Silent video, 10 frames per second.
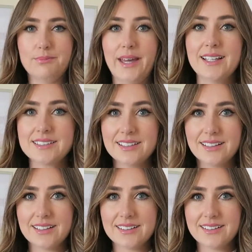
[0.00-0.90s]

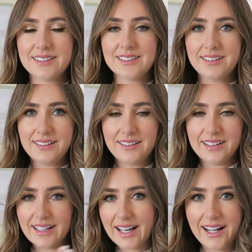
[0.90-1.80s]
masculine
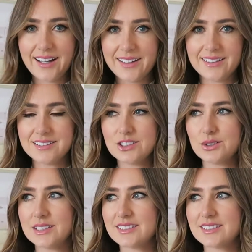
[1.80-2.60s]
line to it.